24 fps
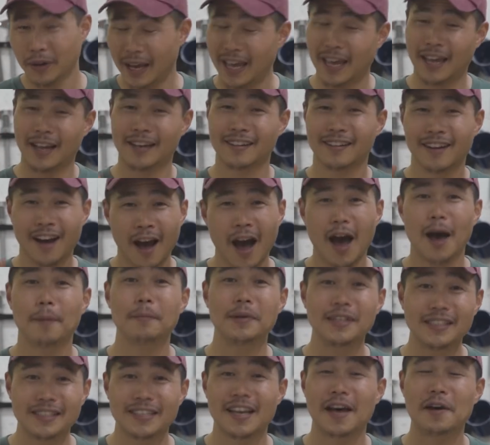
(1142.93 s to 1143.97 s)
and
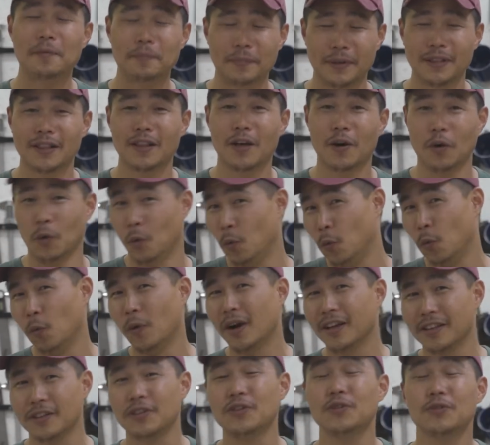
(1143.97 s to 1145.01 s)
comment down below
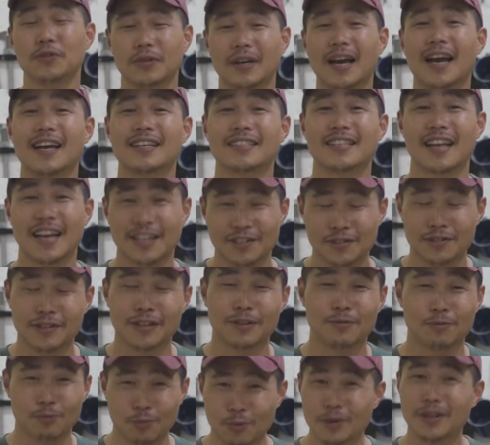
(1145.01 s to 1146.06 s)
what you guys
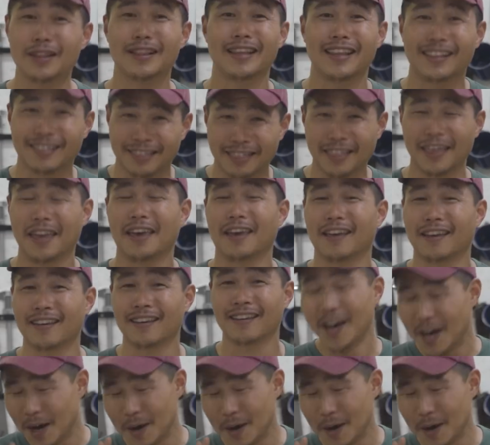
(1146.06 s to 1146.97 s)
actually really think